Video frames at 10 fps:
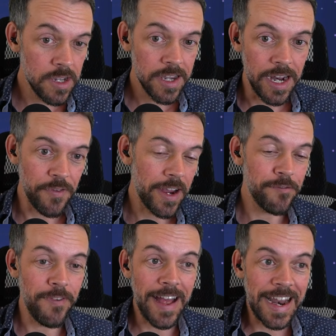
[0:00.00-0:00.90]
And if I can
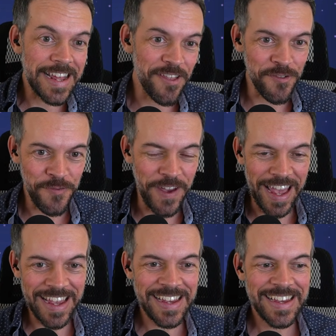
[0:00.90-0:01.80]
find any other
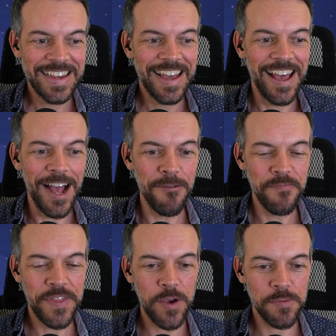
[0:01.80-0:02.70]
Fae,
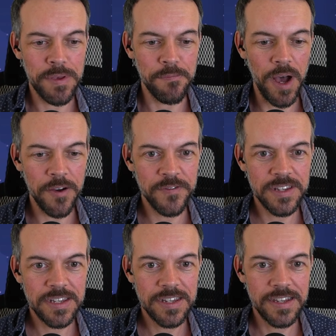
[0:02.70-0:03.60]
they would be buffed.